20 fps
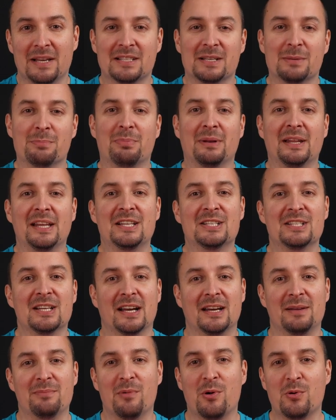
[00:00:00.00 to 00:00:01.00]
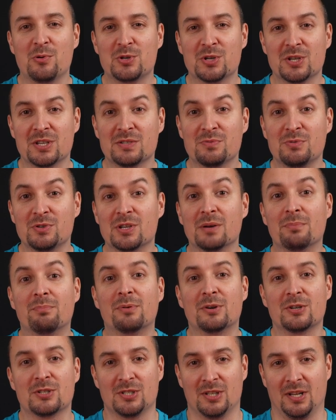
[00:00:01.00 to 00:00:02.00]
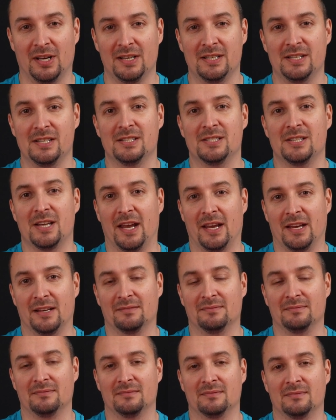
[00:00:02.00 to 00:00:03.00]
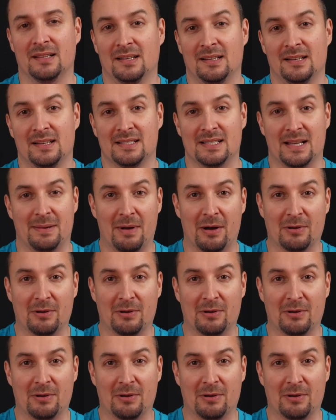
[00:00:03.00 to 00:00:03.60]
it completely on emotions which I personally disdain. Some